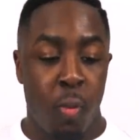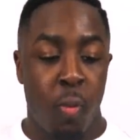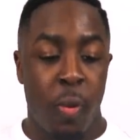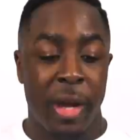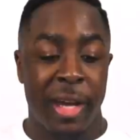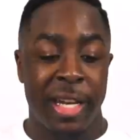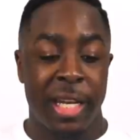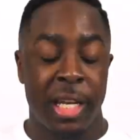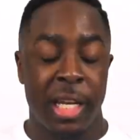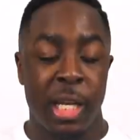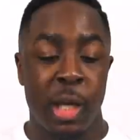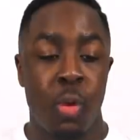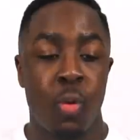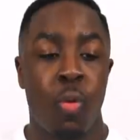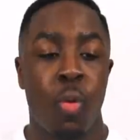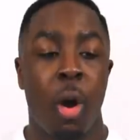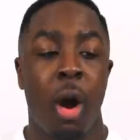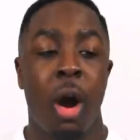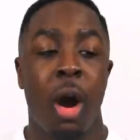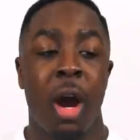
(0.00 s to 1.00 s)
when
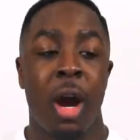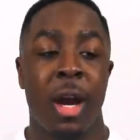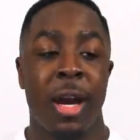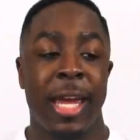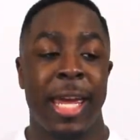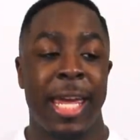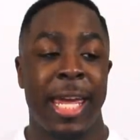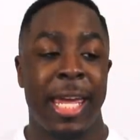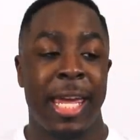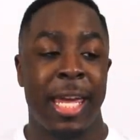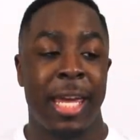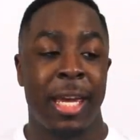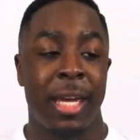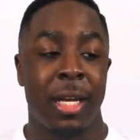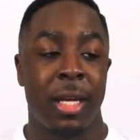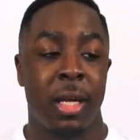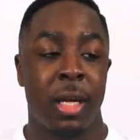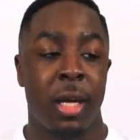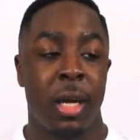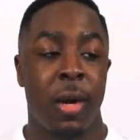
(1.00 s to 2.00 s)
you are
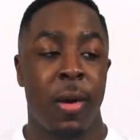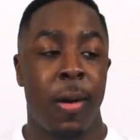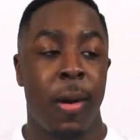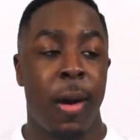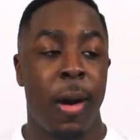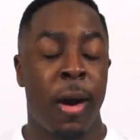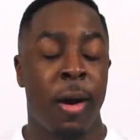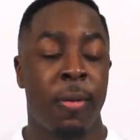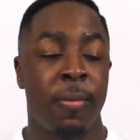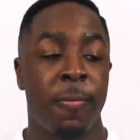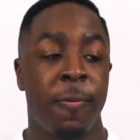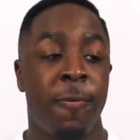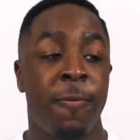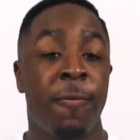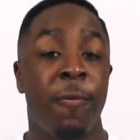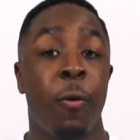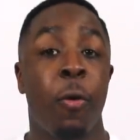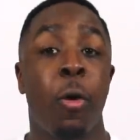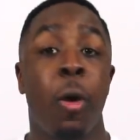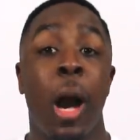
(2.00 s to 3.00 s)
in um,
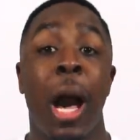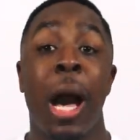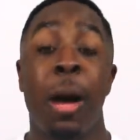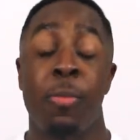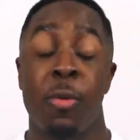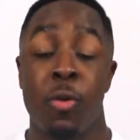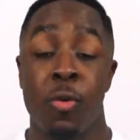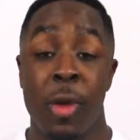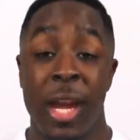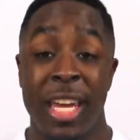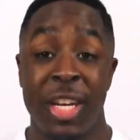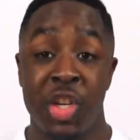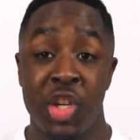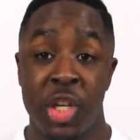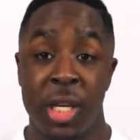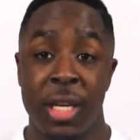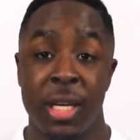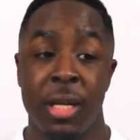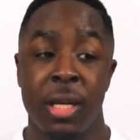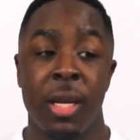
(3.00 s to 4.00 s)
full
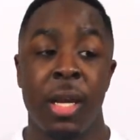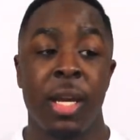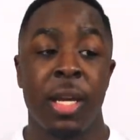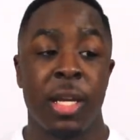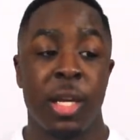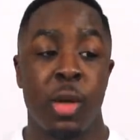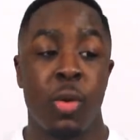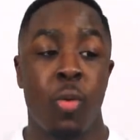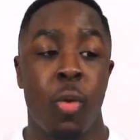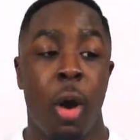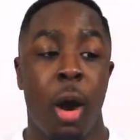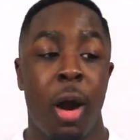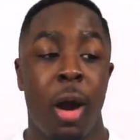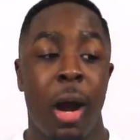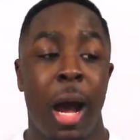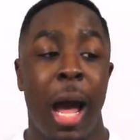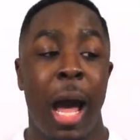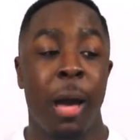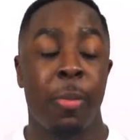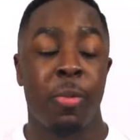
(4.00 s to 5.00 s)
operation, you
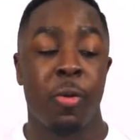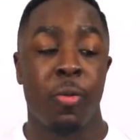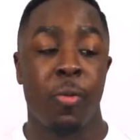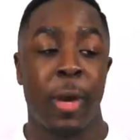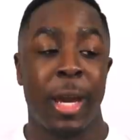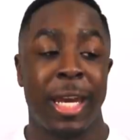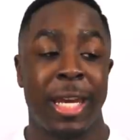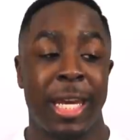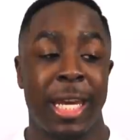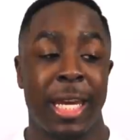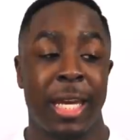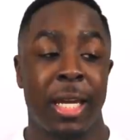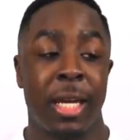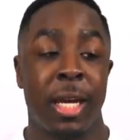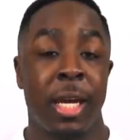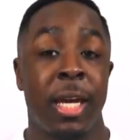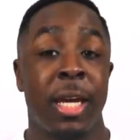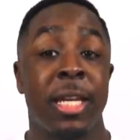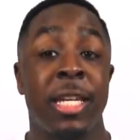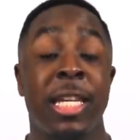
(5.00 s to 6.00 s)
are operating
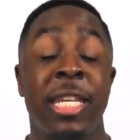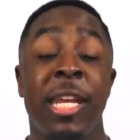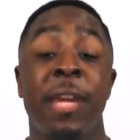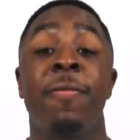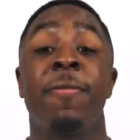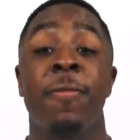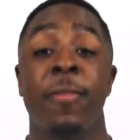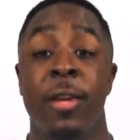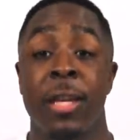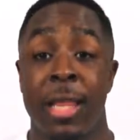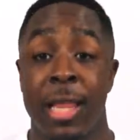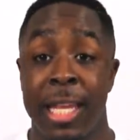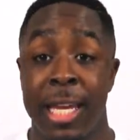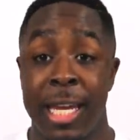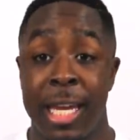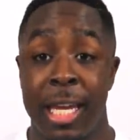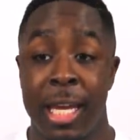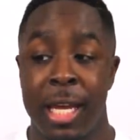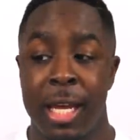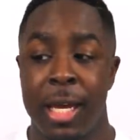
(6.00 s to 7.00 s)

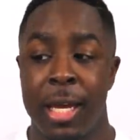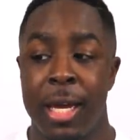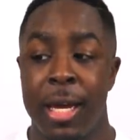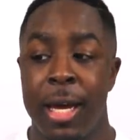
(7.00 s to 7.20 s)
differently